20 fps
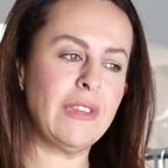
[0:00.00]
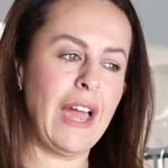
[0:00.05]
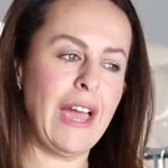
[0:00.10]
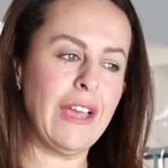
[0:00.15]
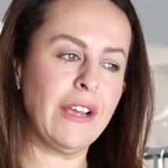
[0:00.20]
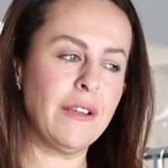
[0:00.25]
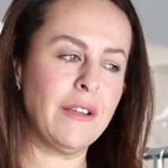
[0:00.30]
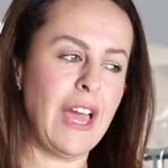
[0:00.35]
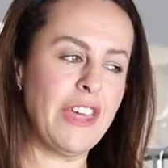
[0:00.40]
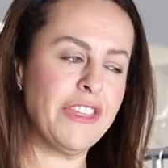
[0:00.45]

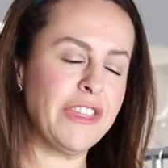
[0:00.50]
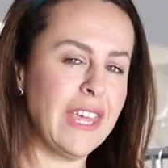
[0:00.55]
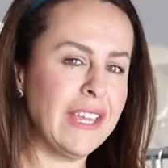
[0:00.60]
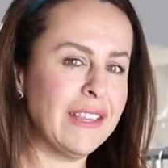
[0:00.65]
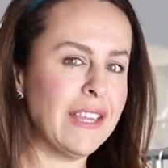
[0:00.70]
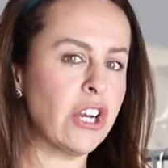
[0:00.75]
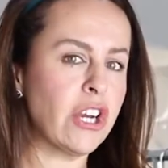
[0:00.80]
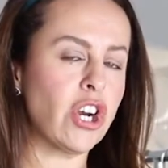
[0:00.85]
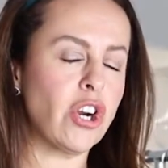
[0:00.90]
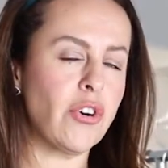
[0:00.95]
I
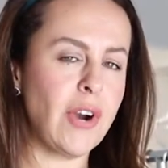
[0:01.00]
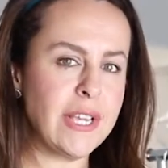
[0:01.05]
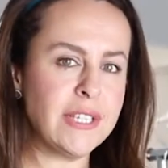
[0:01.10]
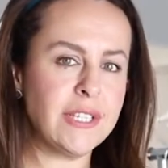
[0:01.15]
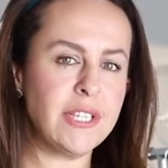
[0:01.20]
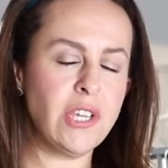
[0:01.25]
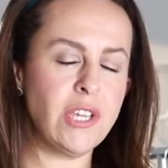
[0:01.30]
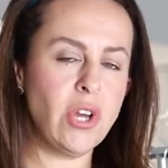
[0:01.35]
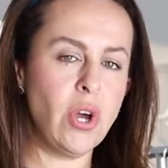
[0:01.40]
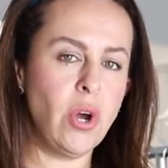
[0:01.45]
think that
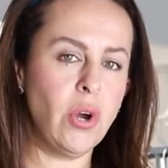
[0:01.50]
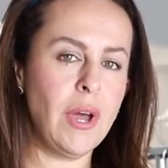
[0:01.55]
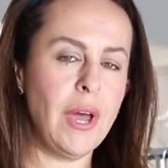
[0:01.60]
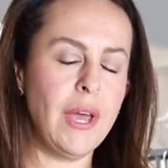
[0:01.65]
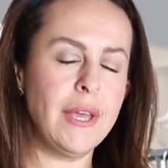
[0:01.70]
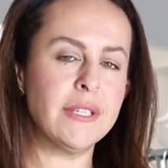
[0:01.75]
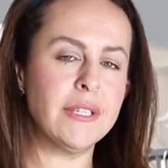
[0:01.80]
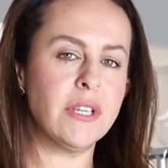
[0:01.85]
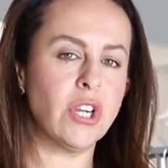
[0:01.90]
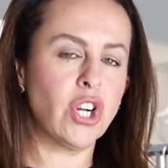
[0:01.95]
CRZ
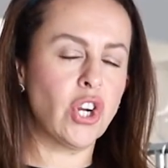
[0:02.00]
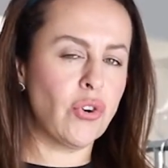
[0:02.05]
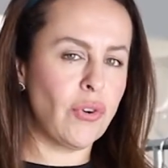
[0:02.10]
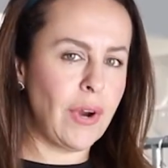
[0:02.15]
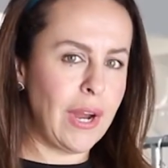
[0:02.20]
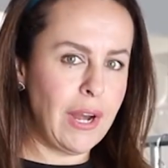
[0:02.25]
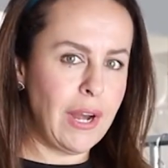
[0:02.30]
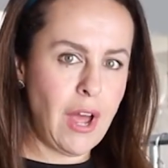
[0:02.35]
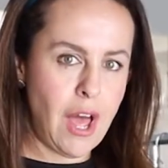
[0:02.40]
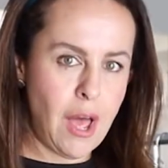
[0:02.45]
Yoga is a
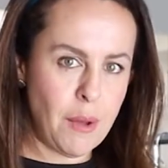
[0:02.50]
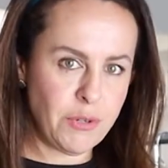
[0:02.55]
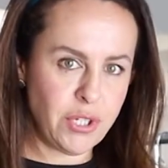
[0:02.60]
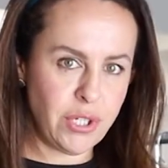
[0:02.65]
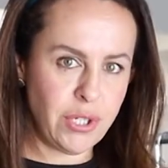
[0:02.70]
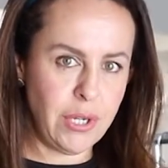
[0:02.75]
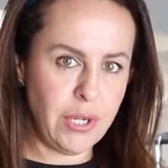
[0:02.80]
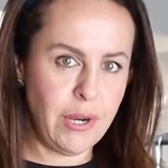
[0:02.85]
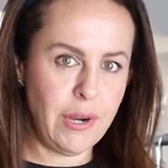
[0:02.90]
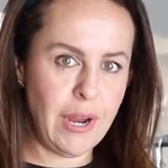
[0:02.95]
great
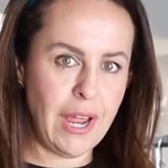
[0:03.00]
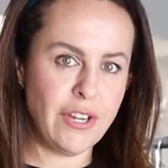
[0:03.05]
option.